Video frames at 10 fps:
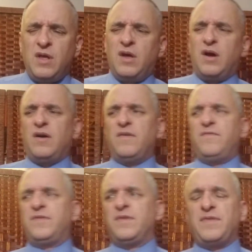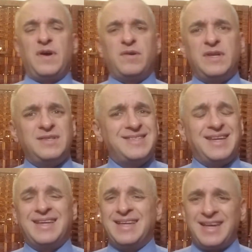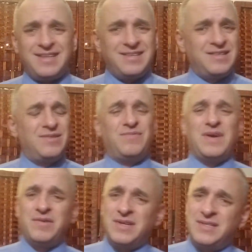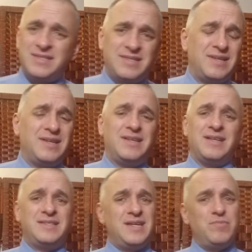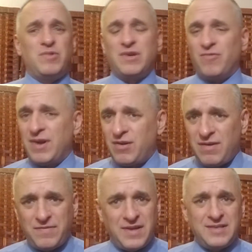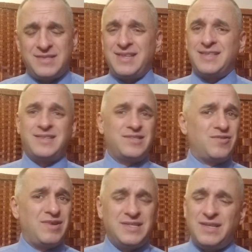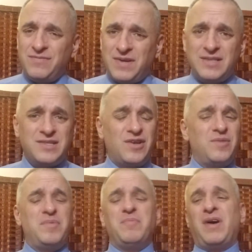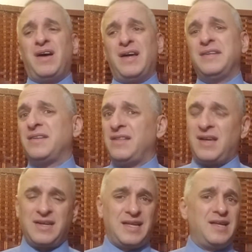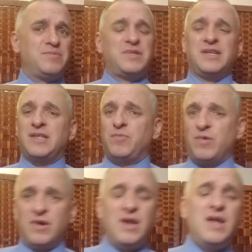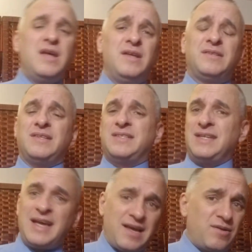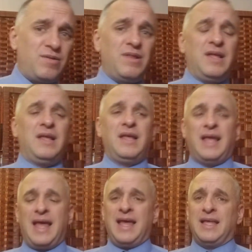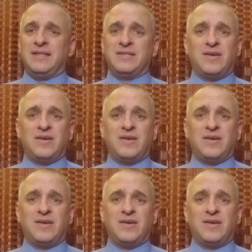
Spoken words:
of the Falcons. Again, Falcons, a team with a great offense, not such a great defense. They're going to be behind in a lot of games like they were to Seattle. And